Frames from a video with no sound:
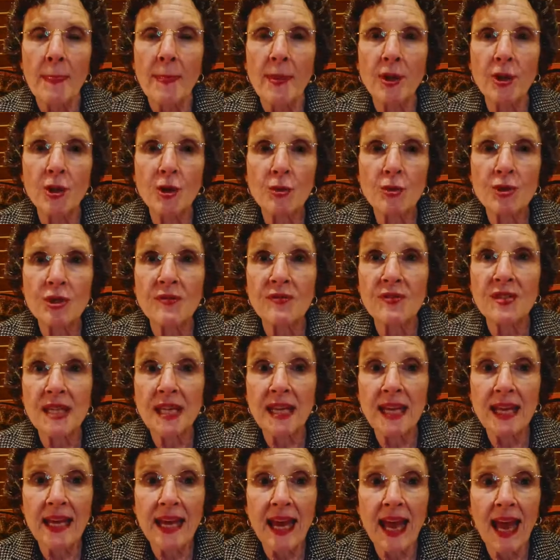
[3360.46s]
the use of
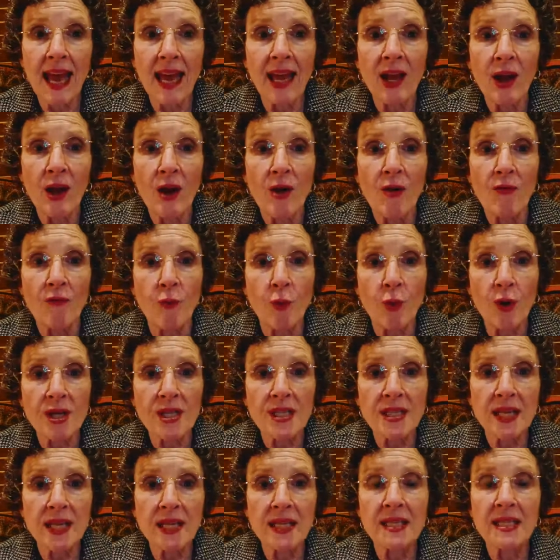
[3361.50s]

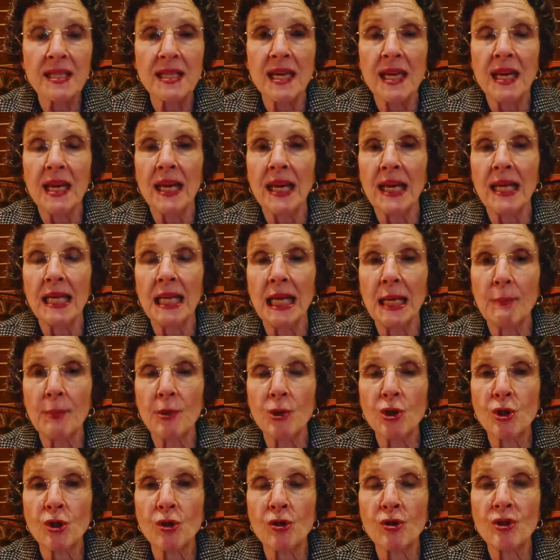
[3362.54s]
CDK4/6
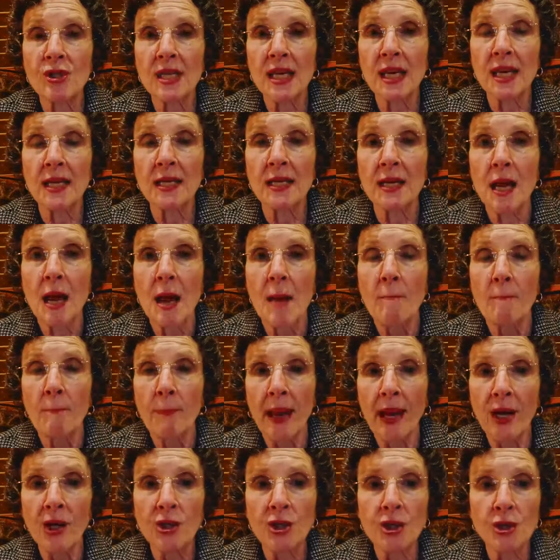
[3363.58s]
inhibitors in
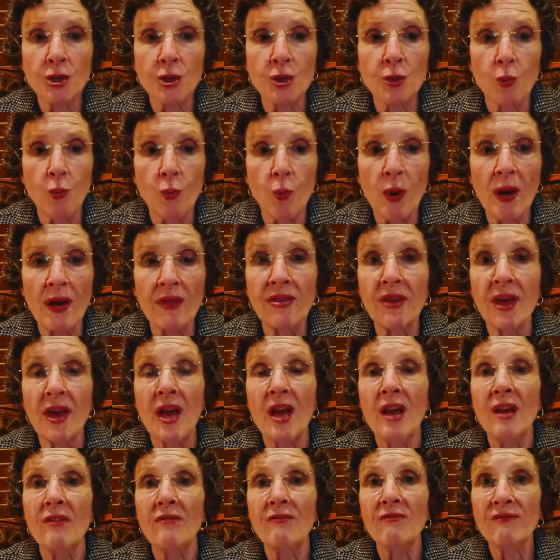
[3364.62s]
patients with
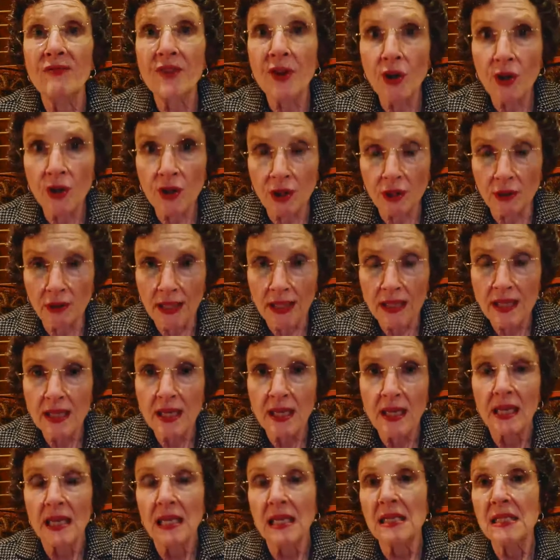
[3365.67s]
virulent
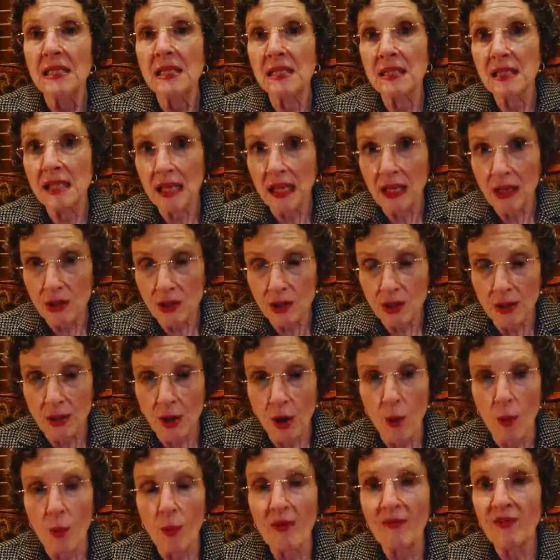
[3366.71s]
disease. You
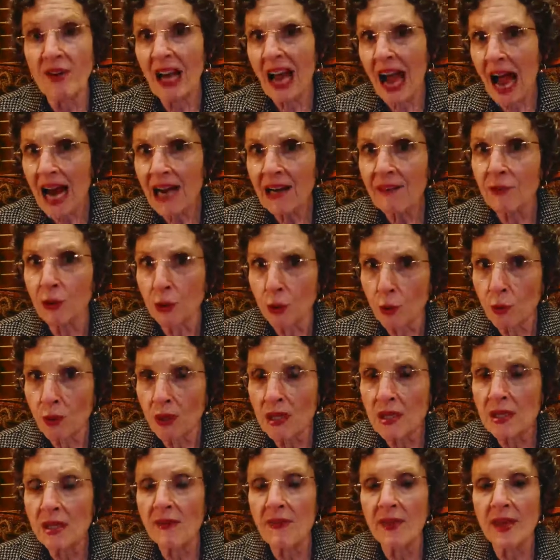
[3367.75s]
know, we've kind of
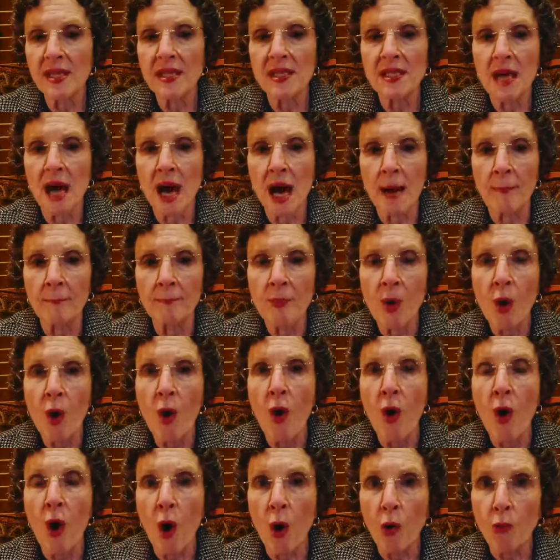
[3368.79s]
alluded to this um,
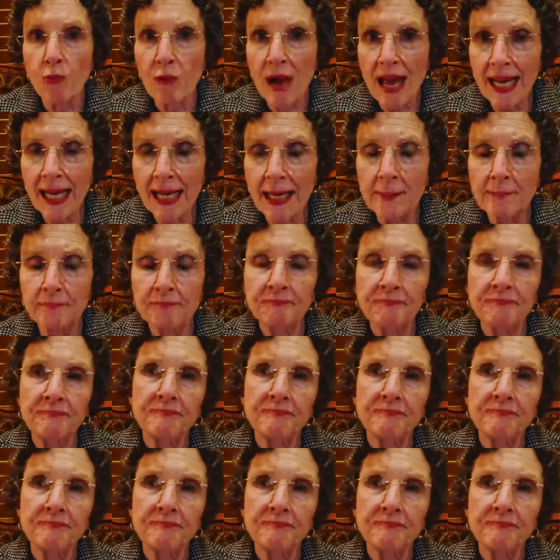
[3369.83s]
already,